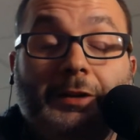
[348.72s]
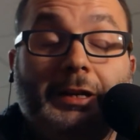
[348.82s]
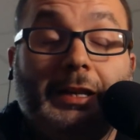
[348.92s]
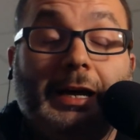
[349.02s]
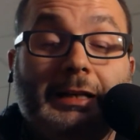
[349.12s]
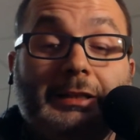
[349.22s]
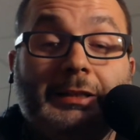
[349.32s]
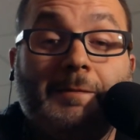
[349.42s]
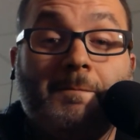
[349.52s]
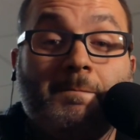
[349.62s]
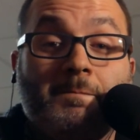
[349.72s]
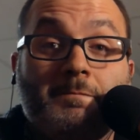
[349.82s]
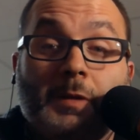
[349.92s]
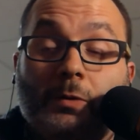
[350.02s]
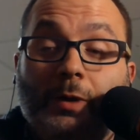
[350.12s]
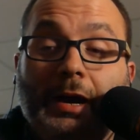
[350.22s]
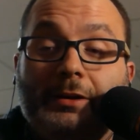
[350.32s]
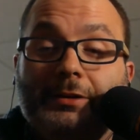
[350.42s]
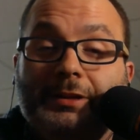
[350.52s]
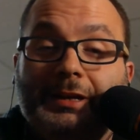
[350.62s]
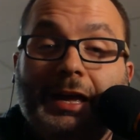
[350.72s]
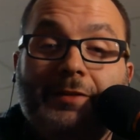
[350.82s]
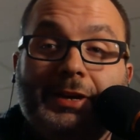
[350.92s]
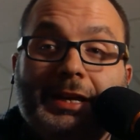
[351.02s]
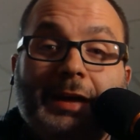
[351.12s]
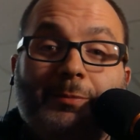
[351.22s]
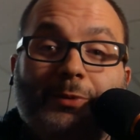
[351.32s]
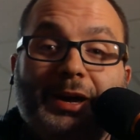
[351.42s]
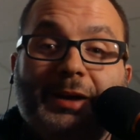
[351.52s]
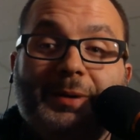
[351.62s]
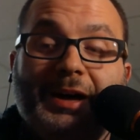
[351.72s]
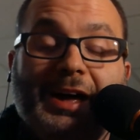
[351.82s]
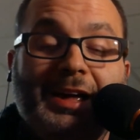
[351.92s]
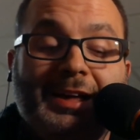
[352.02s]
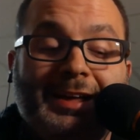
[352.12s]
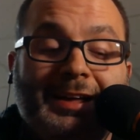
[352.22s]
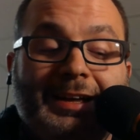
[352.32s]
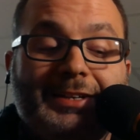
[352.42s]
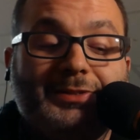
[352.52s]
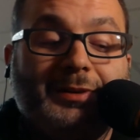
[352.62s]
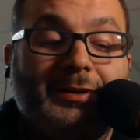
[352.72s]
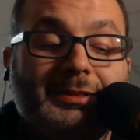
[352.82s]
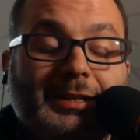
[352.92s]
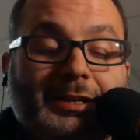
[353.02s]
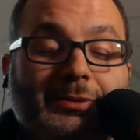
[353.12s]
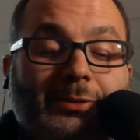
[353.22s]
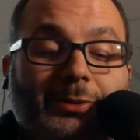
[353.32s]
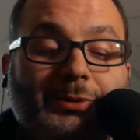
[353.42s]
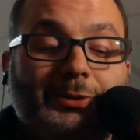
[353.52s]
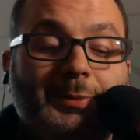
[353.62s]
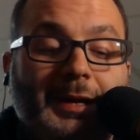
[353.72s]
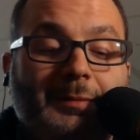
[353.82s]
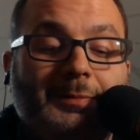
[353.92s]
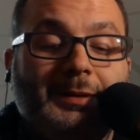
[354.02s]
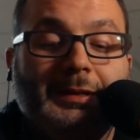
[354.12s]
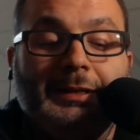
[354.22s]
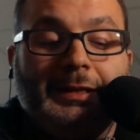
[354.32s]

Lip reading: Definitely a lot quieter than having an amp way up high as far as like an old tube amp.